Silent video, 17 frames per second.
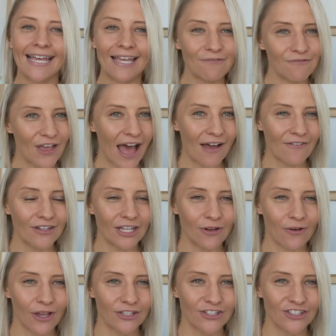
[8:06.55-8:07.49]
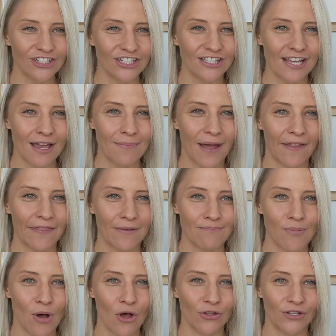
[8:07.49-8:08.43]
If you have any questions about the
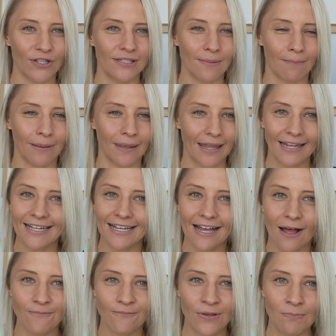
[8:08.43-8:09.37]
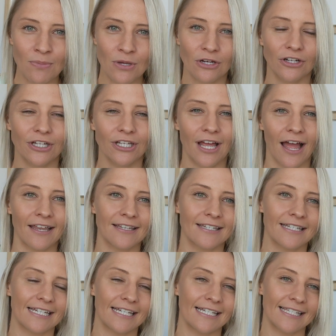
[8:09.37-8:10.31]
BONDS Bloody Comfy Period
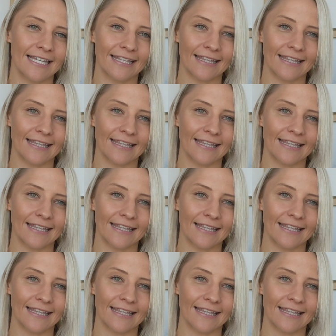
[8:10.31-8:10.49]
Undies,